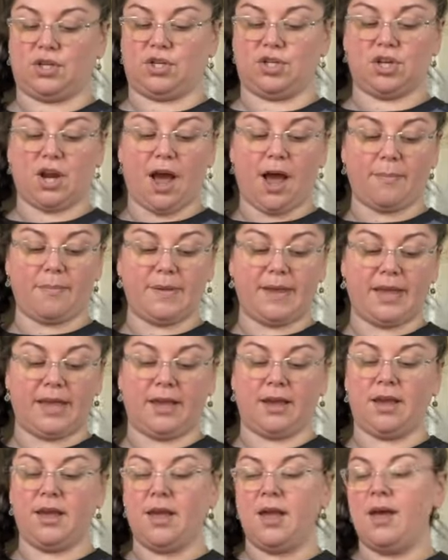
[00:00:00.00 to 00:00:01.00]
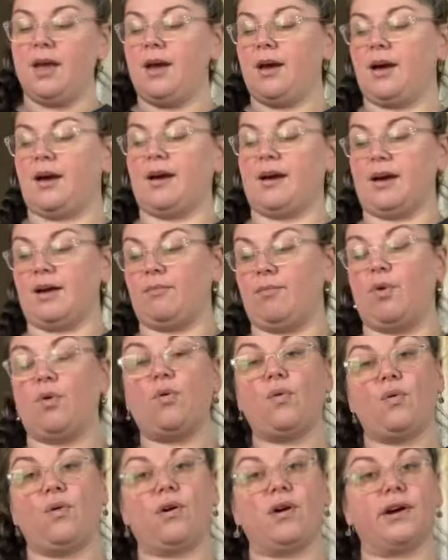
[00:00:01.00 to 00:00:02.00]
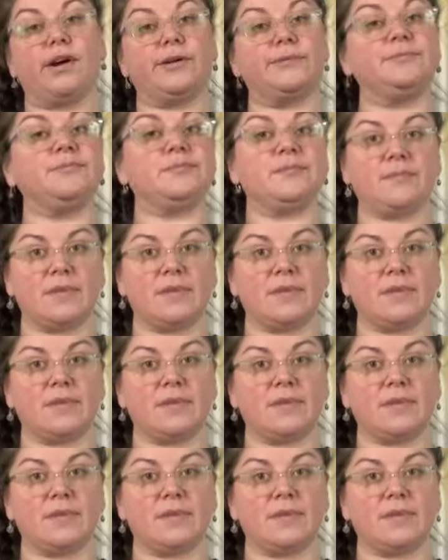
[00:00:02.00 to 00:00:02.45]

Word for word: shopping, um, or,